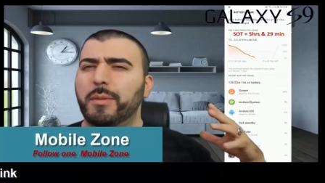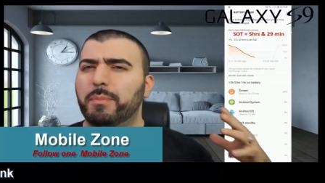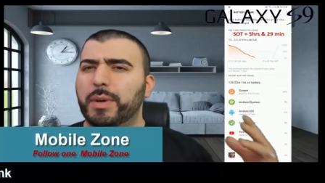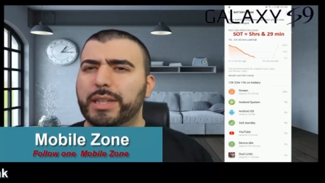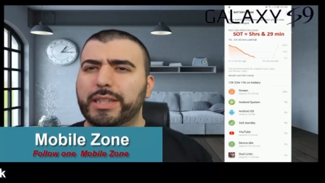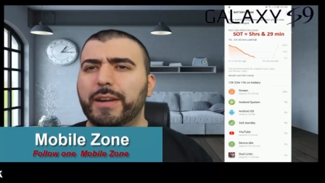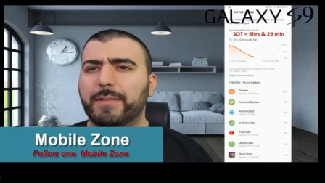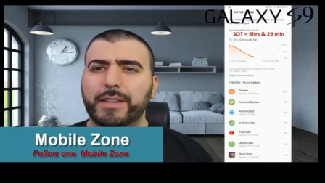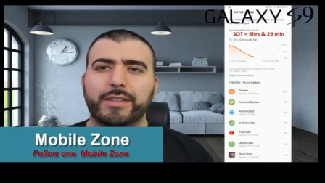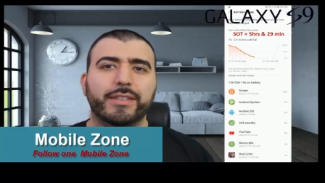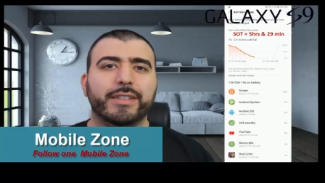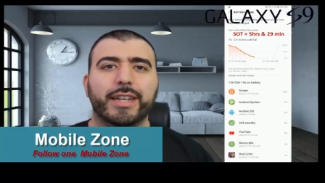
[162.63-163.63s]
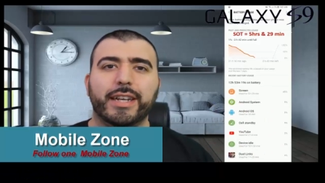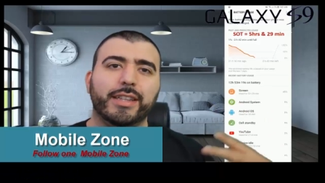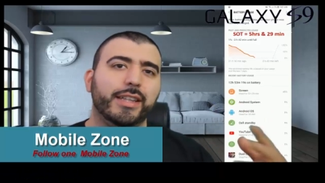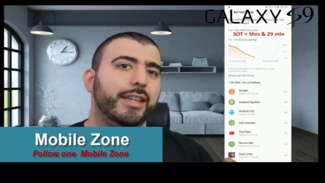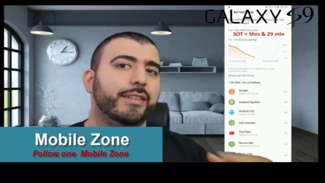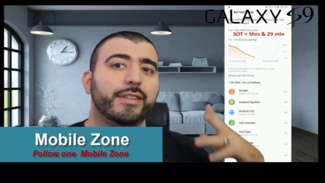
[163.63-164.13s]
but definitely since I got
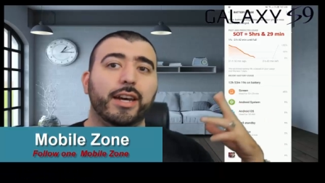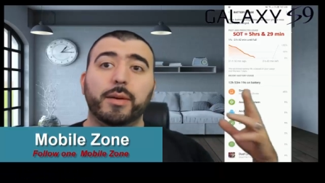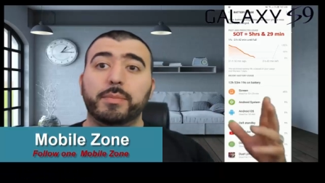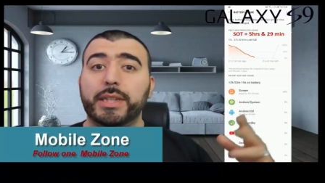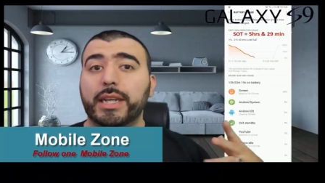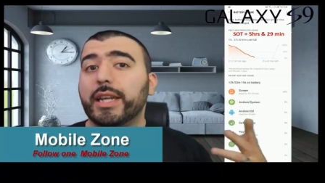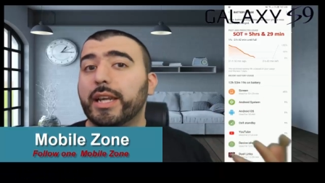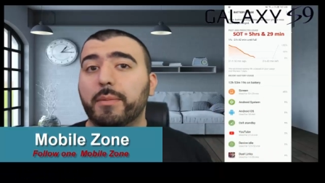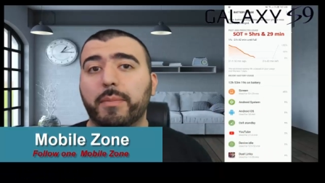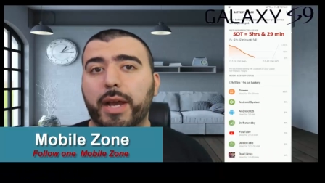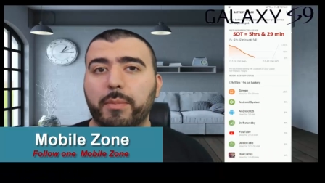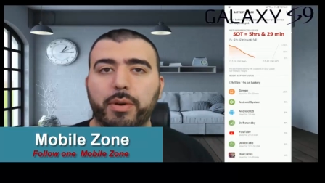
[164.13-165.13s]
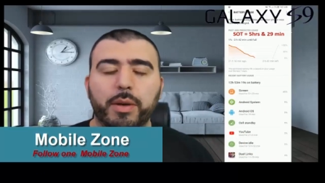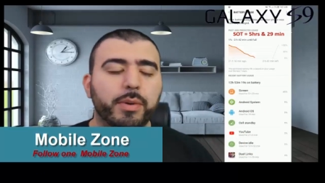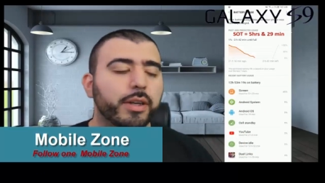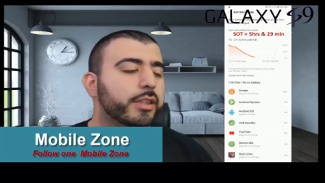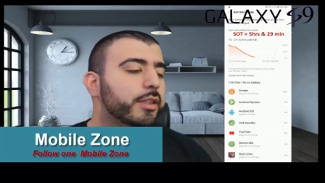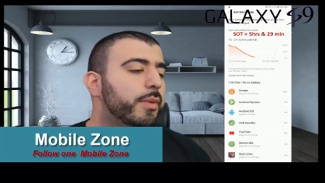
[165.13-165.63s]
the latest update in my
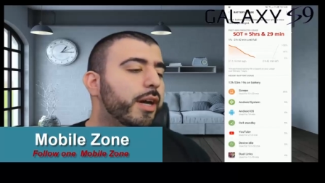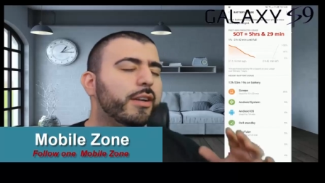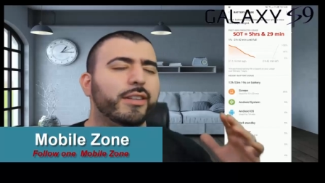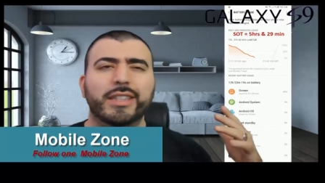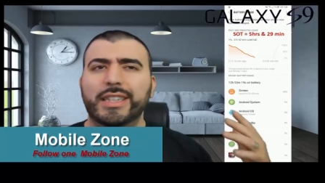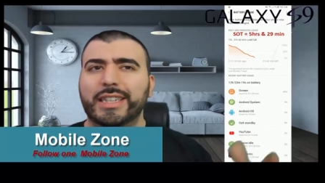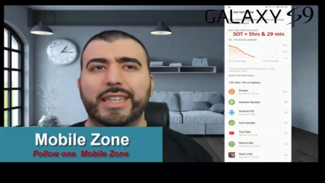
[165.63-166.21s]
pre-production model,